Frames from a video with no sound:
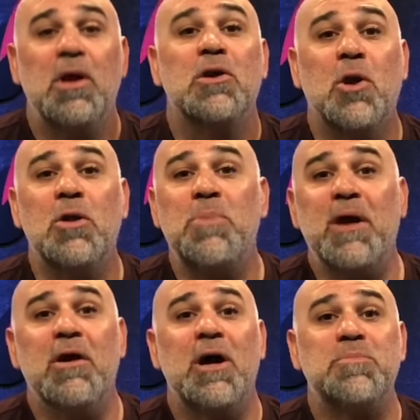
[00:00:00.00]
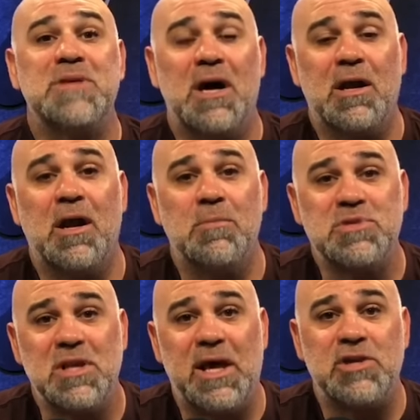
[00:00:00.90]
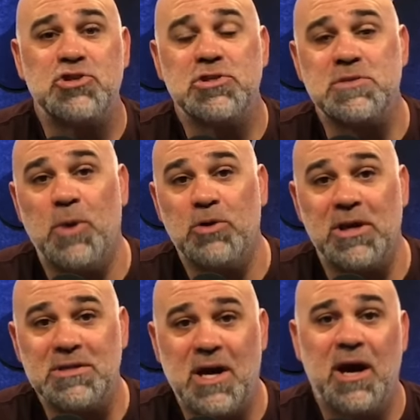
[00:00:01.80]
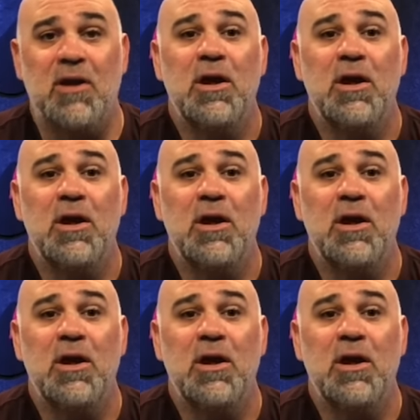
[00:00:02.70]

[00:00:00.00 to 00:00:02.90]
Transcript: go to betterhelp dot com slash smoking tire,